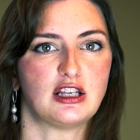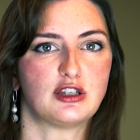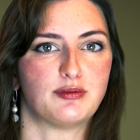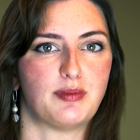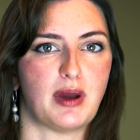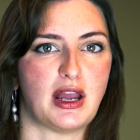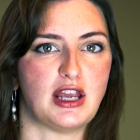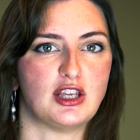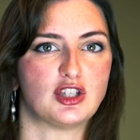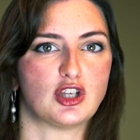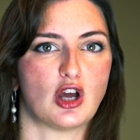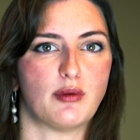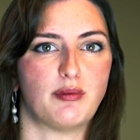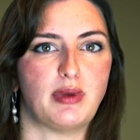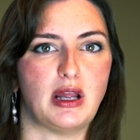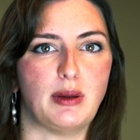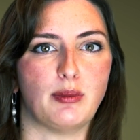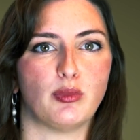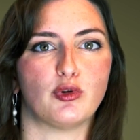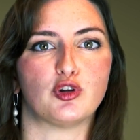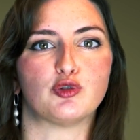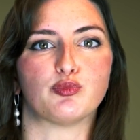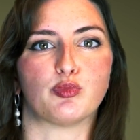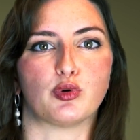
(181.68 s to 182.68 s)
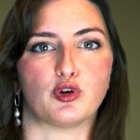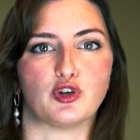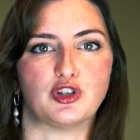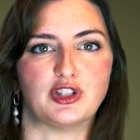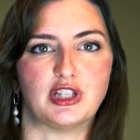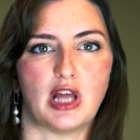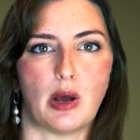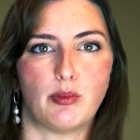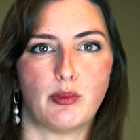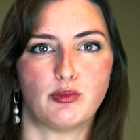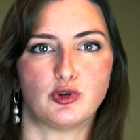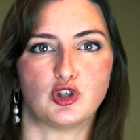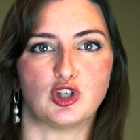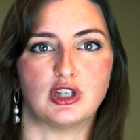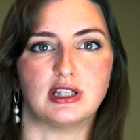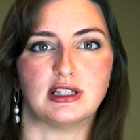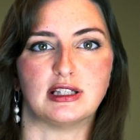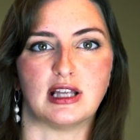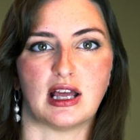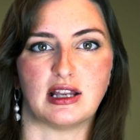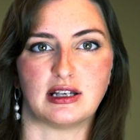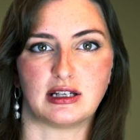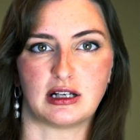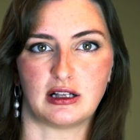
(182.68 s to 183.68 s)
is based on people's perceptions
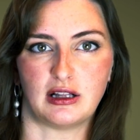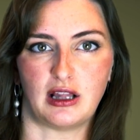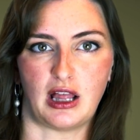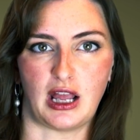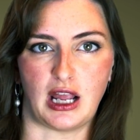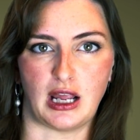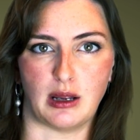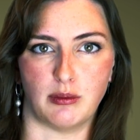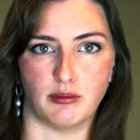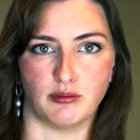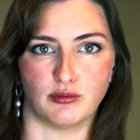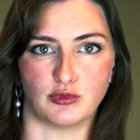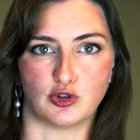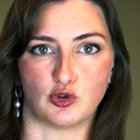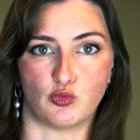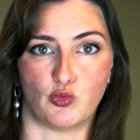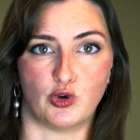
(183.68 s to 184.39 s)
and claims,